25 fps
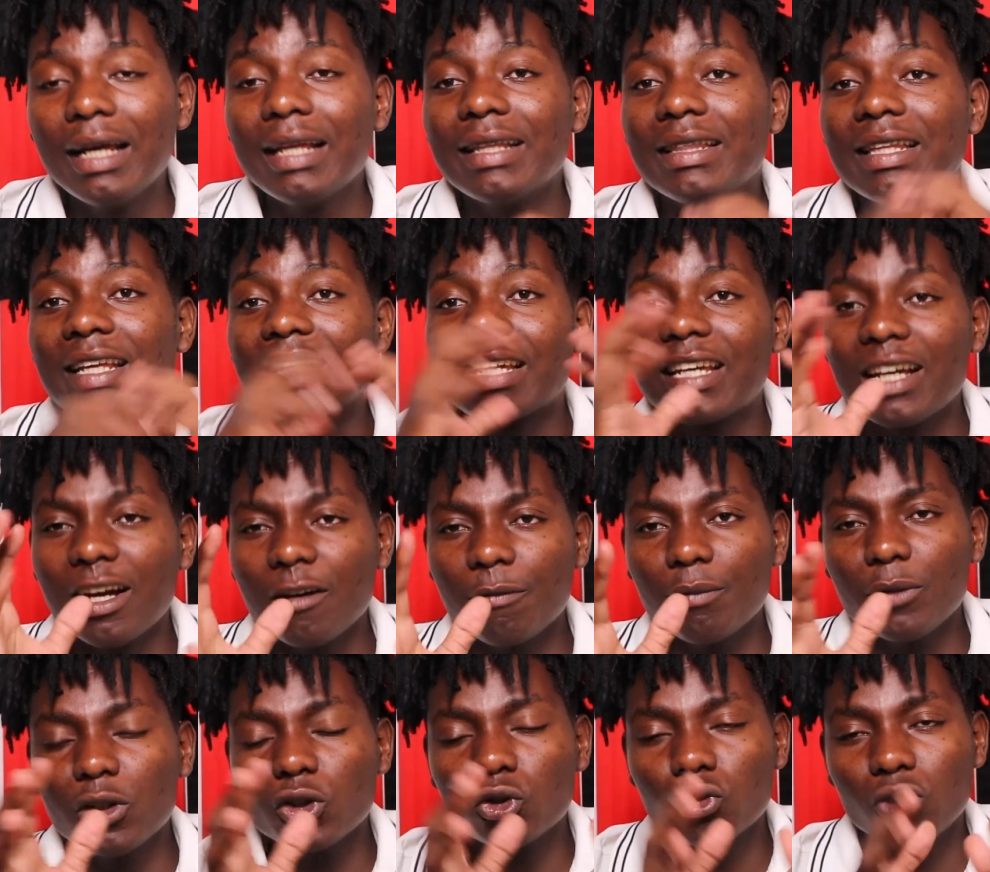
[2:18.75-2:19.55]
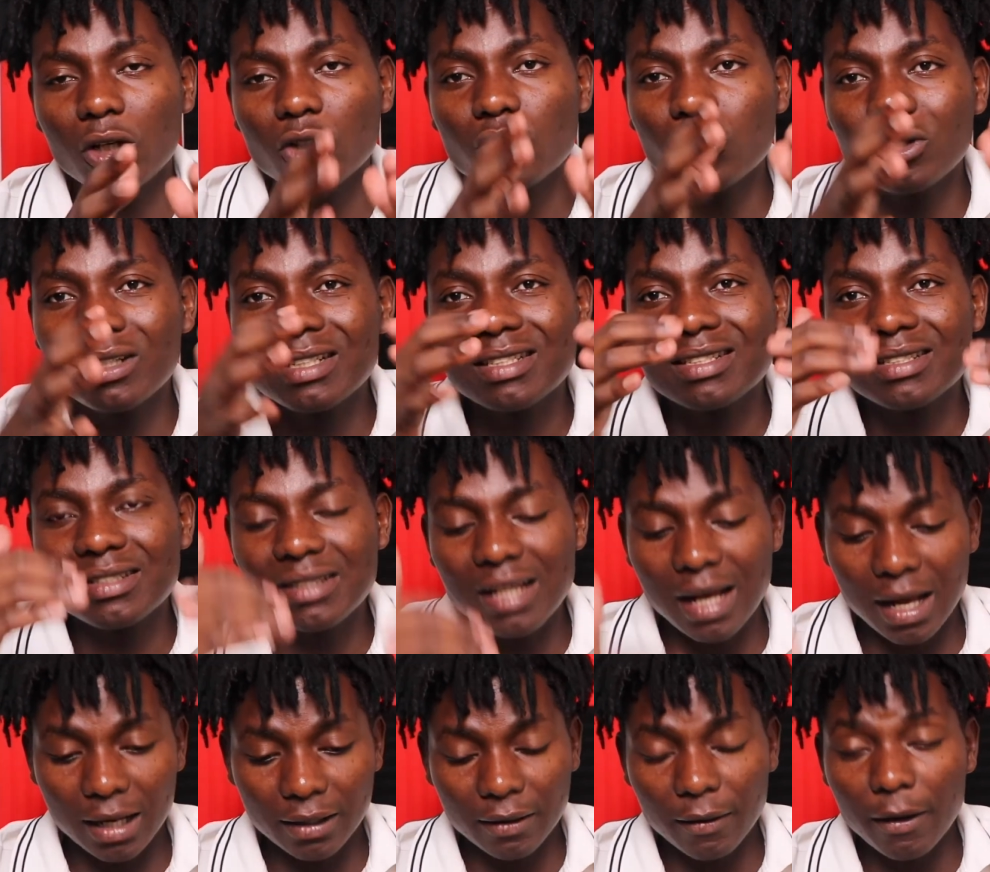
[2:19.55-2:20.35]
the government should actually
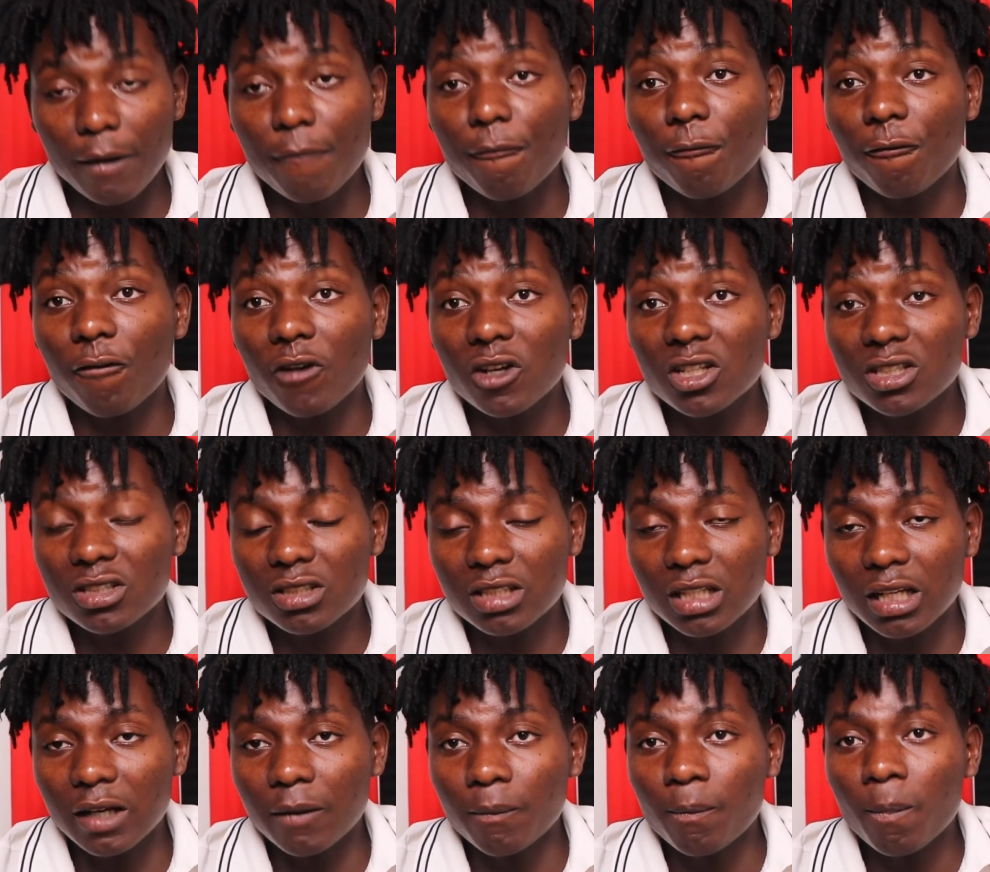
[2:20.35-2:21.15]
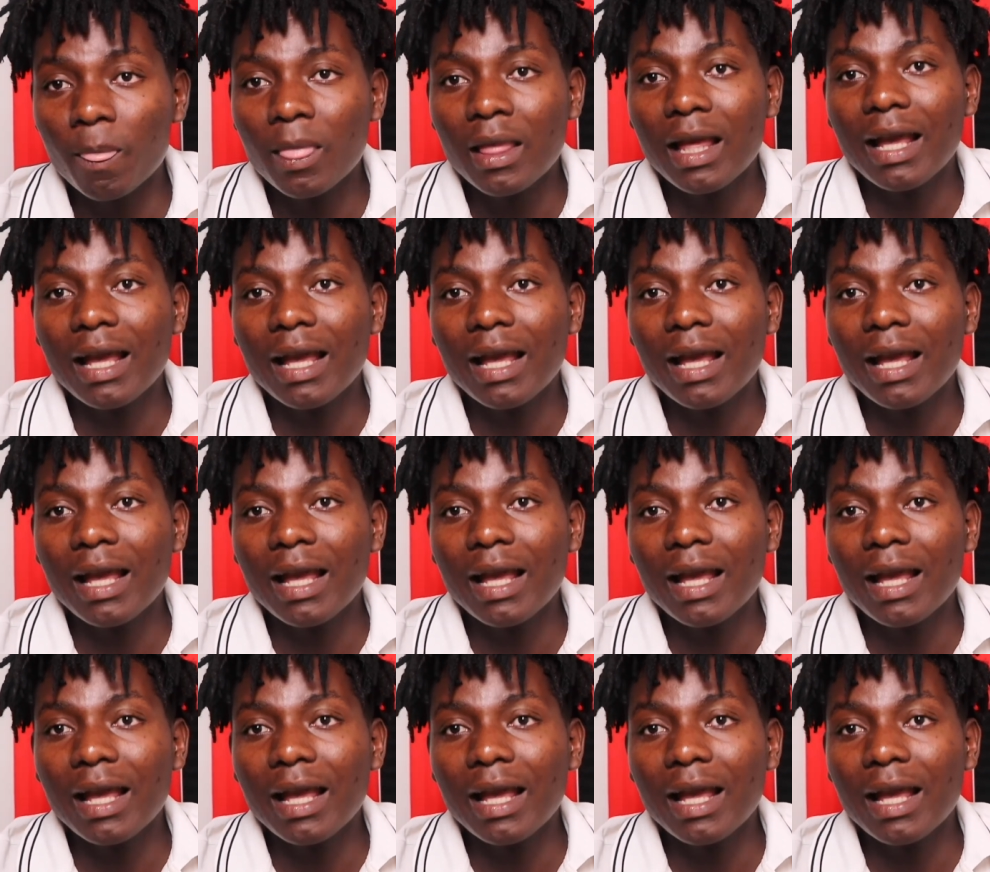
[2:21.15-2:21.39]
start investing